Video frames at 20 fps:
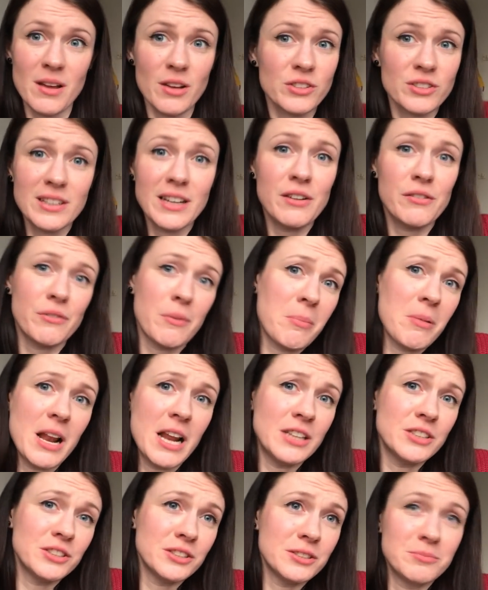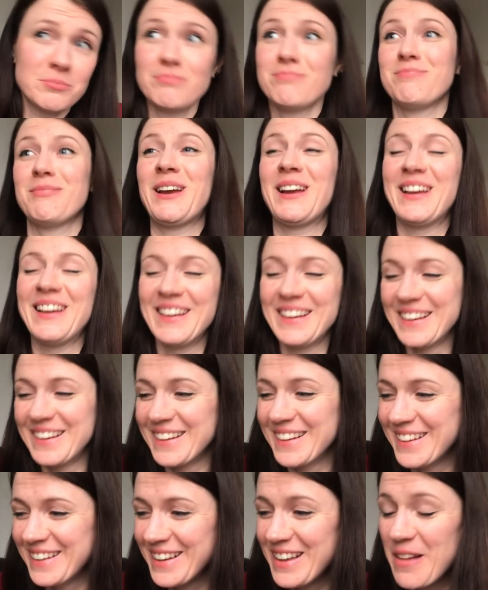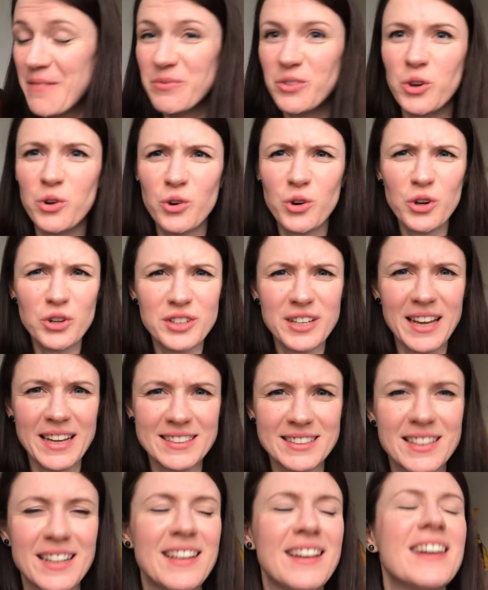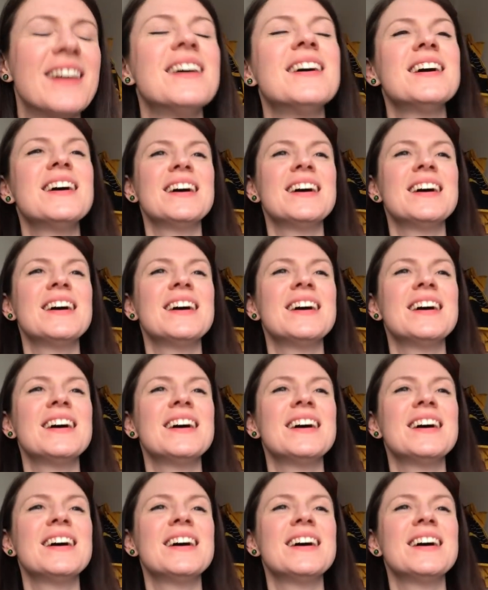arterial fibrillation? Good guess, Claire.